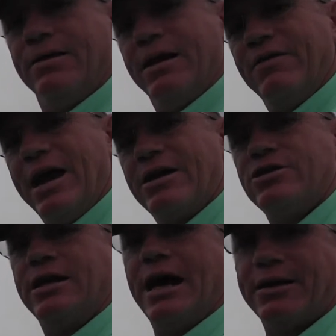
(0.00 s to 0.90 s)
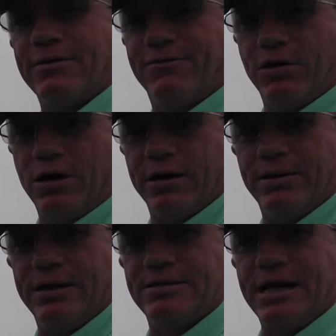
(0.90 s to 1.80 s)
they've actually got the frog
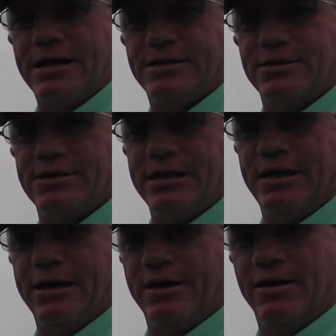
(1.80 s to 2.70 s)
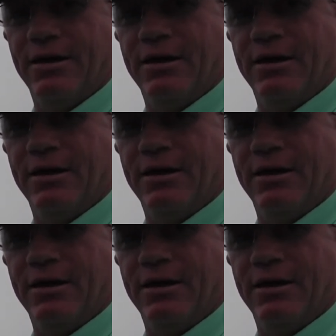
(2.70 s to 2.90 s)
and it's not still sitting there.